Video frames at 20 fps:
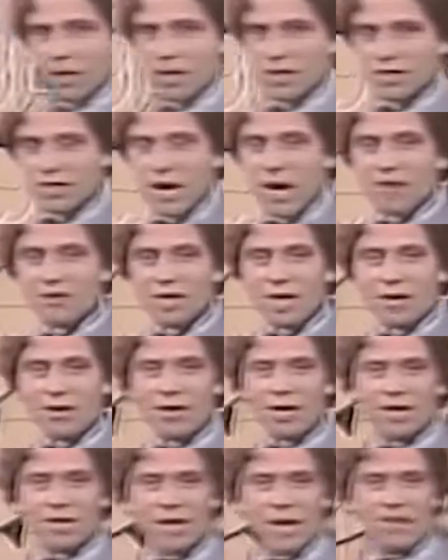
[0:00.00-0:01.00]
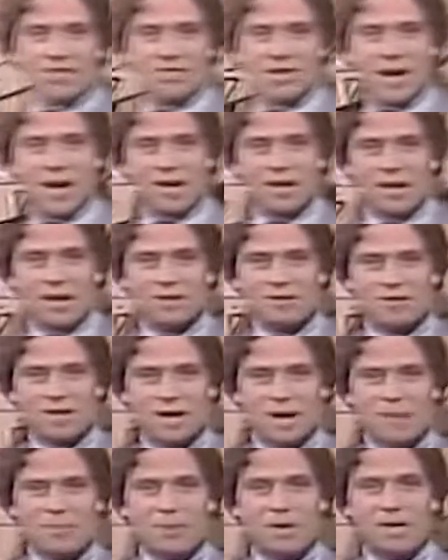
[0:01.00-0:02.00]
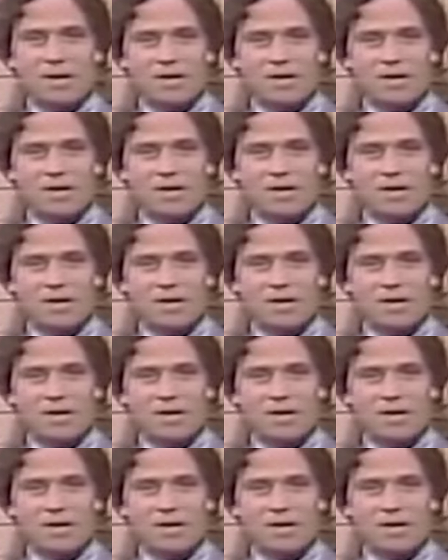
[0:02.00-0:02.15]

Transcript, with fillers: Let's now take a look at that satellite tape